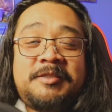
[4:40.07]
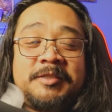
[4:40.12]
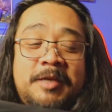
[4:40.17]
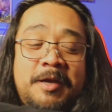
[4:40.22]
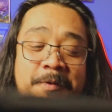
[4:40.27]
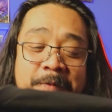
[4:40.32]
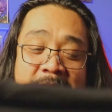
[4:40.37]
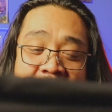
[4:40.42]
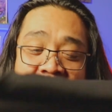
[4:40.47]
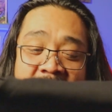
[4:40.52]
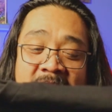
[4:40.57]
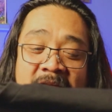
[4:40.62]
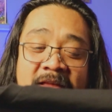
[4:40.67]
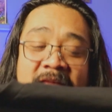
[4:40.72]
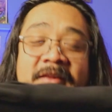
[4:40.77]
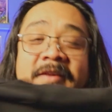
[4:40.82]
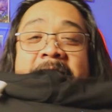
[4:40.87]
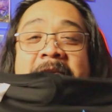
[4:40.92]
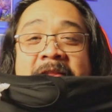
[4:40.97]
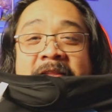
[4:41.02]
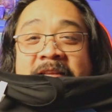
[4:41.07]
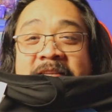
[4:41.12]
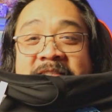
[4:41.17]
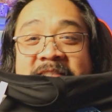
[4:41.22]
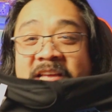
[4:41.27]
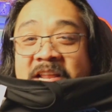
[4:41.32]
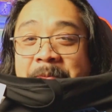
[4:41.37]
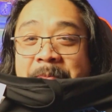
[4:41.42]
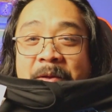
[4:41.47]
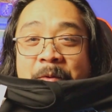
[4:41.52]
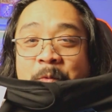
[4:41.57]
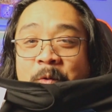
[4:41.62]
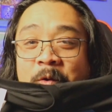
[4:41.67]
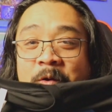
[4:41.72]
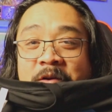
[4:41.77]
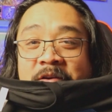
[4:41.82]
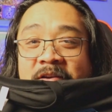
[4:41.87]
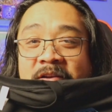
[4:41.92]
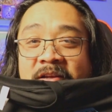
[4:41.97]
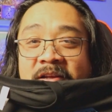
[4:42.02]
So this is gonna be
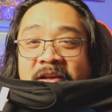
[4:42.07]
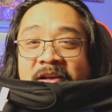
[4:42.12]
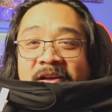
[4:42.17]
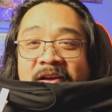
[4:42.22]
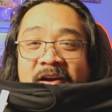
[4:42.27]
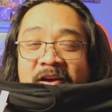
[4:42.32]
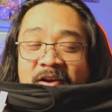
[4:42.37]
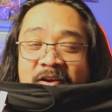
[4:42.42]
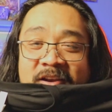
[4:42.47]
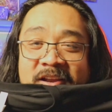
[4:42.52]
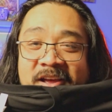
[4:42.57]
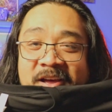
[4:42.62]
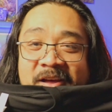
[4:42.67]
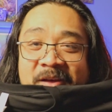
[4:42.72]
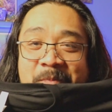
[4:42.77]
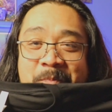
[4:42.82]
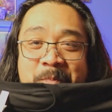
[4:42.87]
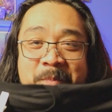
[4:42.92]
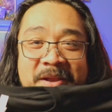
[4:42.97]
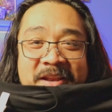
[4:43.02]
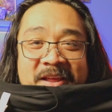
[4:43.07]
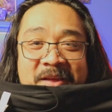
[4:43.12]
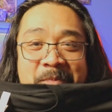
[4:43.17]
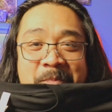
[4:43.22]
worn on many